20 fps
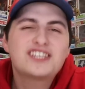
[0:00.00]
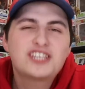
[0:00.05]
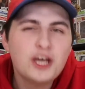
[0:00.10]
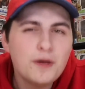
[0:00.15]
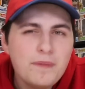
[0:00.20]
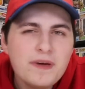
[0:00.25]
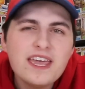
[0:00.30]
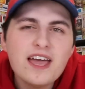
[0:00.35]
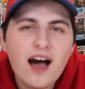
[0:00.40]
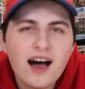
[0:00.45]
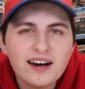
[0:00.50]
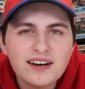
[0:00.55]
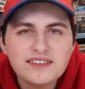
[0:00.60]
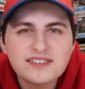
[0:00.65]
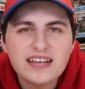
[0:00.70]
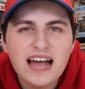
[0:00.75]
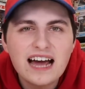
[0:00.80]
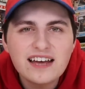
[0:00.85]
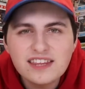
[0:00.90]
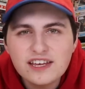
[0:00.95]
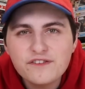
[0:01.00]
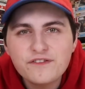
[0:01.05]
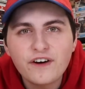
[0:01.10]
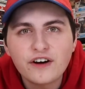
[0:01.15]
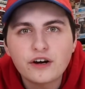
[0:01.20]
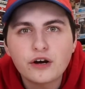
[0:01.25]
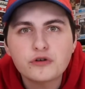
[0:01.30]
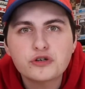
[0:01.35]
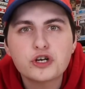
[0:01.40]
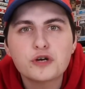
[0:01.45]
To be honest, I think
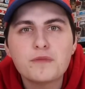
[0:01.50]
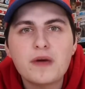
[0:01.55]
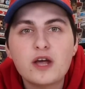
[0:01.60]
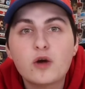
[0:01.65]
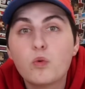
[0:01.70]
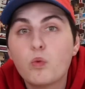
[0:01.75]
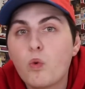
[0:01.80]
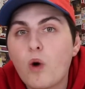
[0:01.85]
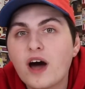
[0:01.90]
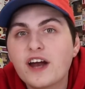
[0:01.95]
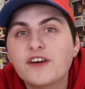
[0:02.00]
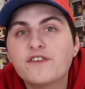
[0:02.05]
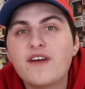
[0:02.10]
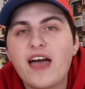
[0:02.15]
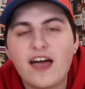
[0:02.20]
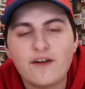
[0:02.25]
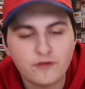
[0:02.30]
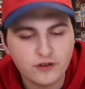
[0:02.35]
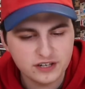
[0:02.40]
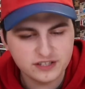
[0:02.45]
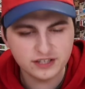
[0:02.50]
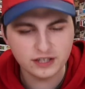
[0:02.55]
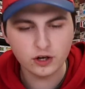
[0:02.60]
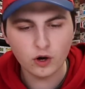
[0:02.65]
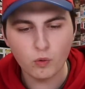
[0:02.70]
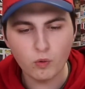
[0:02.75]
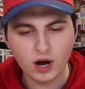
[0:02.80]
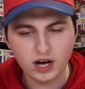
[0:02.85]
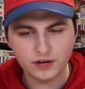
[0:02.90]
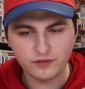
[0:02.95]
Funko should make one of every
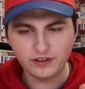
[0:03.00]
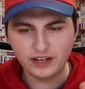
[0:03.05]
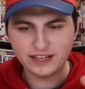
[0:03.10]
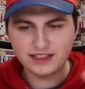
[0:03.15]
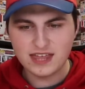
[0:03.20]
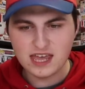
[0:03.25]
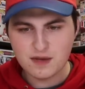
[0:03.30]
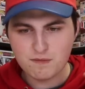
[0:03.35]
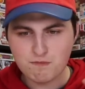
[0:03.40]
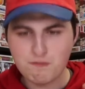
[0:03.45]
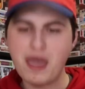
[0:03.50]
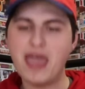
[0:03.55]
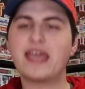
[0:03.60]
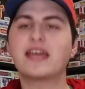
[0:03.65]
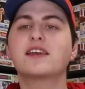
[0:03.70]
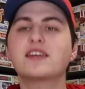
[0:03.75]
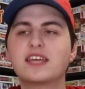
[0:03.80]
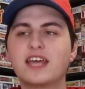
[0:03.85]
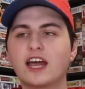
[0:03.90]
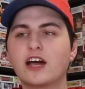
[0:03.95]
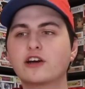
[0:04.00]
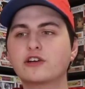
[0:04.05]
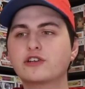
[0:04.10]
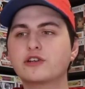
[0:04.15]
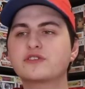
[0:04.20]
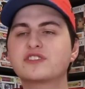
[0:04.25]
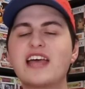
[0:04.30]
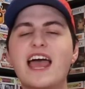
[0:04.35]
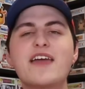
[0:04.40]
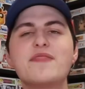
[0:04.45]
single one of like the main
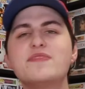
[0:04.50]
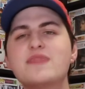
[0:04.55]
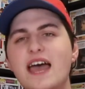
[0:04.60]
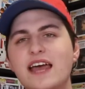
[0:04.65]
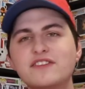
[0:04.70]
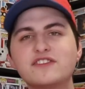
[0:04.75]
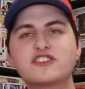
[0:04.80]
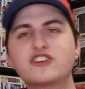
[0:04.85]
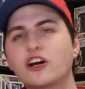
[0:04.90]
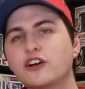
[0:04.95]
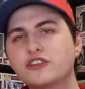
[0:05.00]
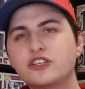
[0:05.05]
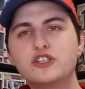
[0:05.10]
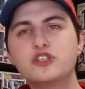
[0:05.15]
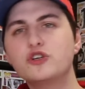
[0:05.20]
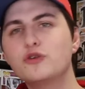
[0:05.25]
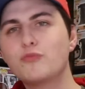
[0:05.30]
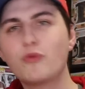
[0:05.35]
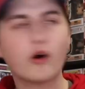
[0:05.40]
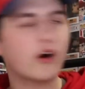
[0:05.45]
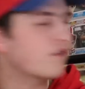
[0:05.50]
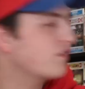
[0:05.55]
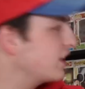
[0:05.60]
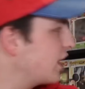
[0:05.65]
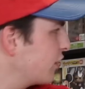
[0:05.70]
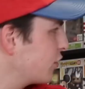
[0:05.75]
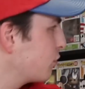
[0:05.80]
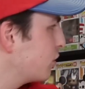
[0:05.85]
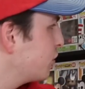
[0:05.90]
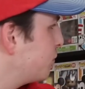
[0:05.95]
characters and then start to do more of
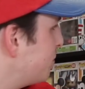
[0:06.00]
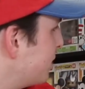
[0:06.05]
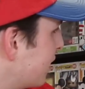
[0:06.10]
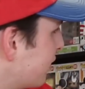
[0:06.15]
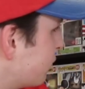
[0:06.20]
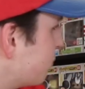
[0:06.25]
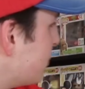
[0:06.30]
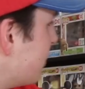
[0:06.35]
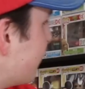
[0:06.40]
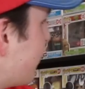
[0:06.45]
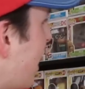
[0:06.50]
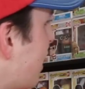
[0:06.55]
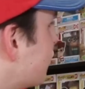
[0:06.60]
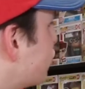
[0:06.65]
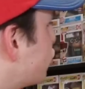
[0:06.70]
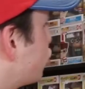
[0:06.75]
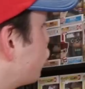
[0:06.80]
the other ones, because we've gotten